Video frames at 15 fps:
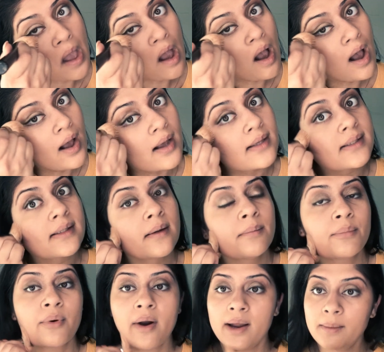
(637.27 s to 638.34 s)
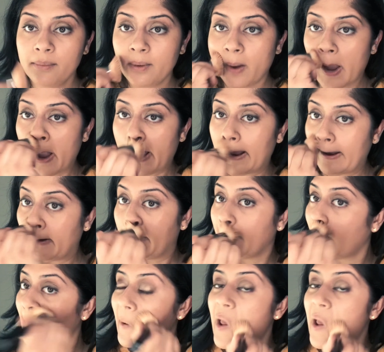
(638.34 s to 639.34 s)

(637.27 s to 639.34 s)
awesome primer on.